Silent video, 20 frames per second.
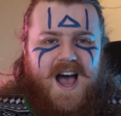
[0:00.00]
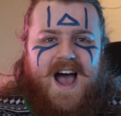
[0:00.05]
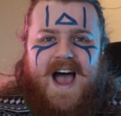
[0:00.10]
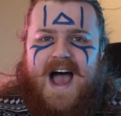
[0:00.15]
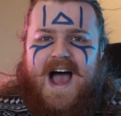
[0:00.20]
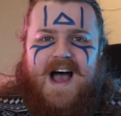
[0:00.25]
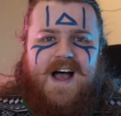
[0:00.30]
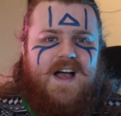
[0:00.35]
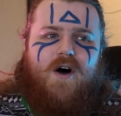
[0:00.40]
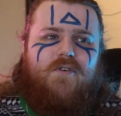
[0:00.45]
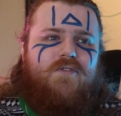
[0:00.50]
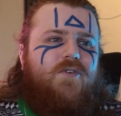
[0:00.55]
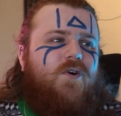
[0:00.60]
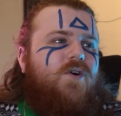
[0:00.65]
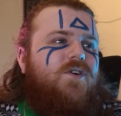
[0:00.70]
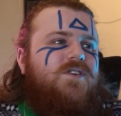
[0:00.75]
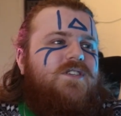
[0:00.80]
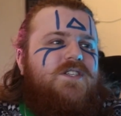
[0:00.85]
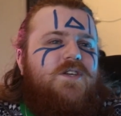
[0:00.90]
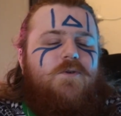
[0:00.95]
Ah, of
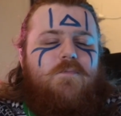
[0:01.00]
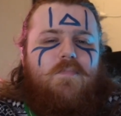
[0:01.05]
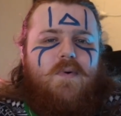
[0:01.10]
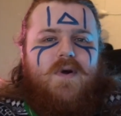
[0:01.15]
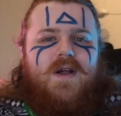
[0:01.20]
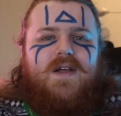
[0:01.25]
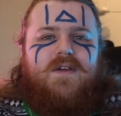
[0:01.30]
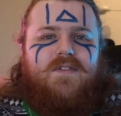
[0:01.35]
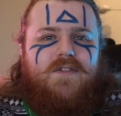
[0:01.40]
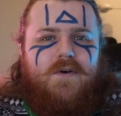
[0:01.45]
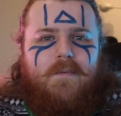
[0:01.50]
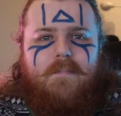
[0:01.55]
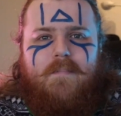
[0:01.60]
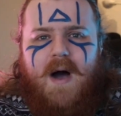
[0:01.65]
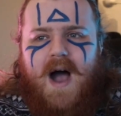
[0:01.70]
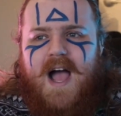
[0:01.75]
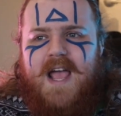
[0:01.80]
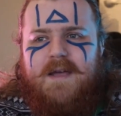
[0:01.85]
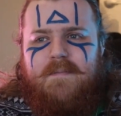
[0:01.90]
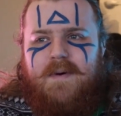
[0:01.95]
course you bring the
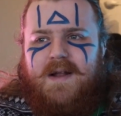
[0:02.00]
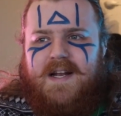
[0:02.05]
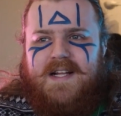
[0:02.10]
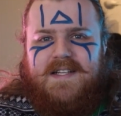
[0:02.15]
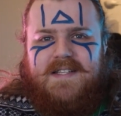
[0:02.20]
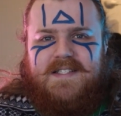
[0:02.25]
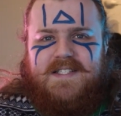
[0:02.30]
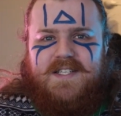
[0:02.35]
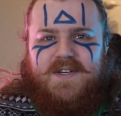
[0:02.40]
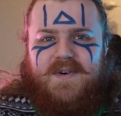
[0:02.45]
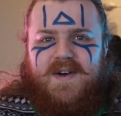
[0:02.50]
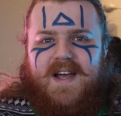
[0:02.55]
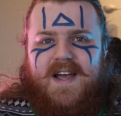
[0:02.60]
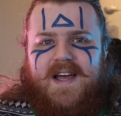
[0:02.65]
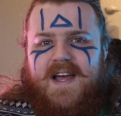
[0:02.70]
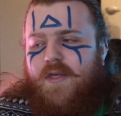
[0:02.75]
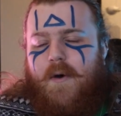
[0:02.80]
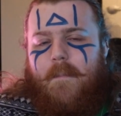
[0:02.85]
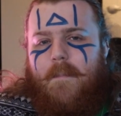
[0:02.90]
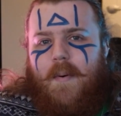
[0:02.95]
Bible into
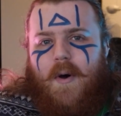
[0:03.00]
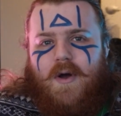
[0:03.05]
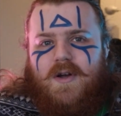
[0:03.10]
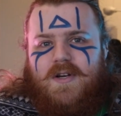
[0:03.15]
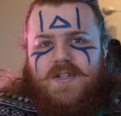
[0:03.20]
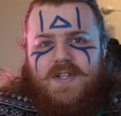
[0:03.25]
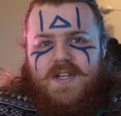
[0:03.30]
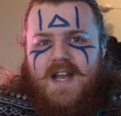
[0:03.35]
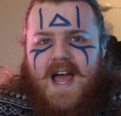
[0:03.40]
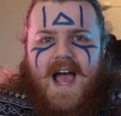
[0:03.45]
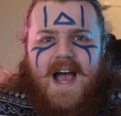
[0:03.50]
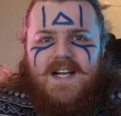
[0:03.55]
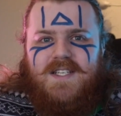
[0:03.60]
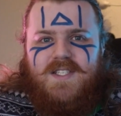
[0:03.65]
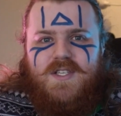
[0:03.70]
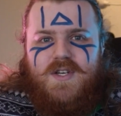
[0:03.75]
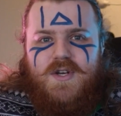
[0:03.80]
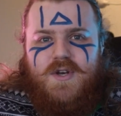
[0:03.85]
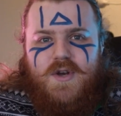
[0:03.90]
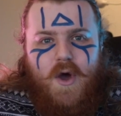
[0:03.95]
it. The book that
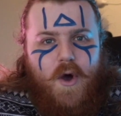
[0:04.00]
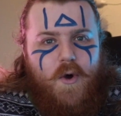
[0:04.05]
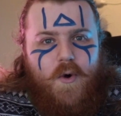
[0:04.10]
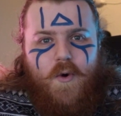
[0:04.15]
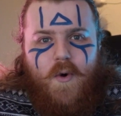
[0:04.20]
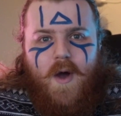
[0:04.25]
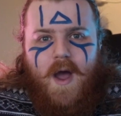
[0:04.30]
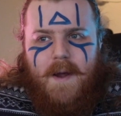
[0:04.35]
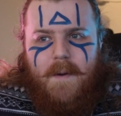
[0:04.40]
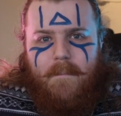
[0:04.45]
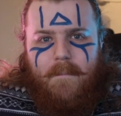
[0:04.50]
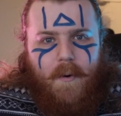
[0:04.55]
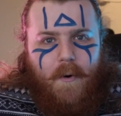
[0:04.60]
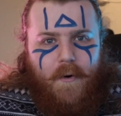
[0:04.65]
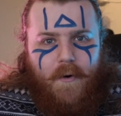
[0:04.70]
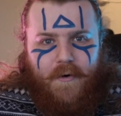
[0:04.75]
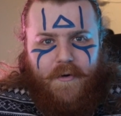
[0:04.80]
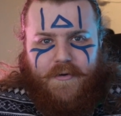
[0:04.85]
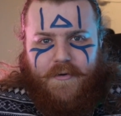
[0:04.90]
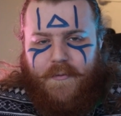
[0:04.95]
has no
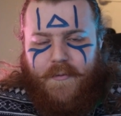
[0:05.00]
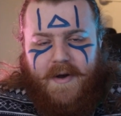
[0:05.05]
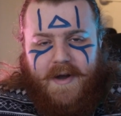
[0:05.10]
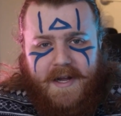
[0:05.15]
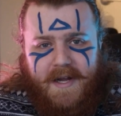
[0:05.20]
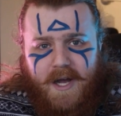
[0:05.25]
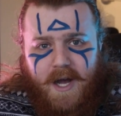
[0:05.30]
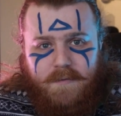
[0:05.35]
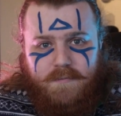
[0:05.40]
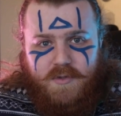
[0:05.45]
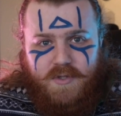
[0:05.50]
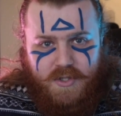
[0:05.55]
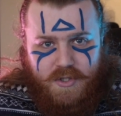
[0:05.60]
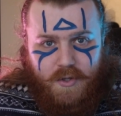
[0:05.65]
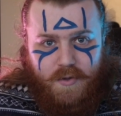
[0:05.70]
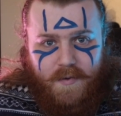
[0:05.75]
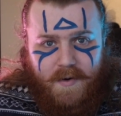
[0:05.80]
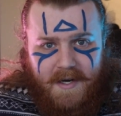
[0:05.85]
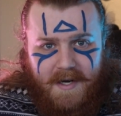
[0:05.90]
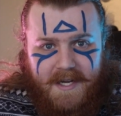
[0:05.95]
import when it comes
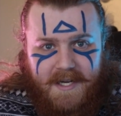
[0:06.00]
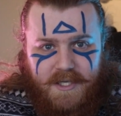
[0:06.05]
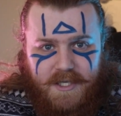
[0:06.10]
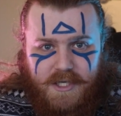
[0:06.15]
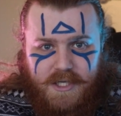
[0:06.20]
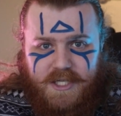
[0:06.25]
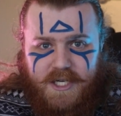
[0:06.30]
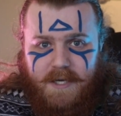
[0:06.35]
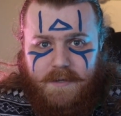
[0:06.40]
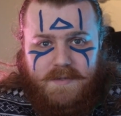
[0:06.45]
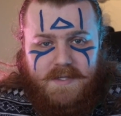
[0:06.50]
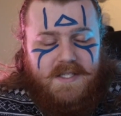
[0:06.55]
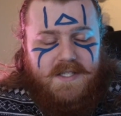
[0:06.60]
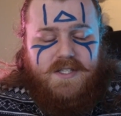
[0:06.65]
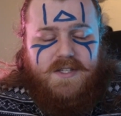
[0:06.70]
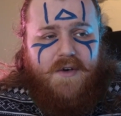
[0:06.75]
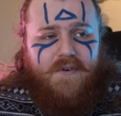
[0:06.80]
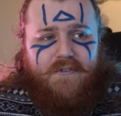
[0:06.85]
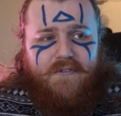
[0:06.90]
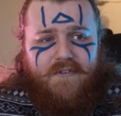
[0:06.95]
to relationships.
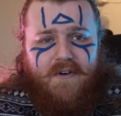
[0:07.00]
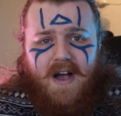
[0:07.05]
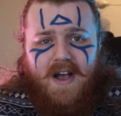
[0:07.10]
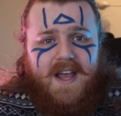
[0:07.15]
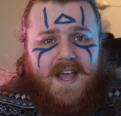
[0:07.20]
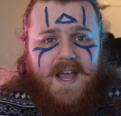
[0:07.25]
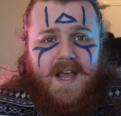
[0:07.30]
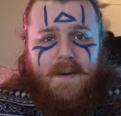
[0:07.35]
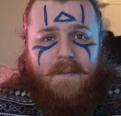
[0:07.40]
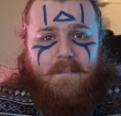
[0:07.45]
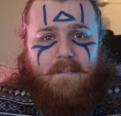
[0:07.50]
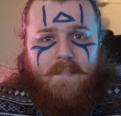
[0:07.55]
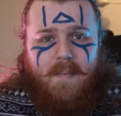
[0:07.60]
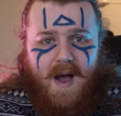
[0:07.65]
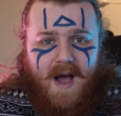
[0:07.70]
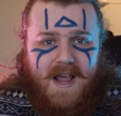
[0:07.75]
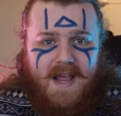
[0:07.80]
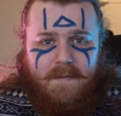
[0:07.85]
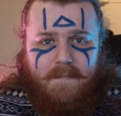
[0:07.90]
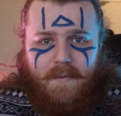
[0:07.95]
It's the fucking
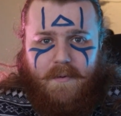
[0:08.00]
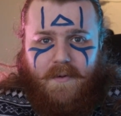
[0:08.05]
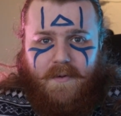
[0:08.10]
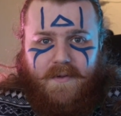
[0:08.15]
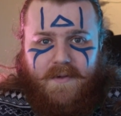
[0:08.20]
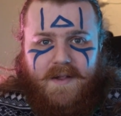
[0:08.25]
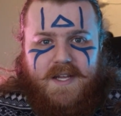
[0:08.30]
Bible.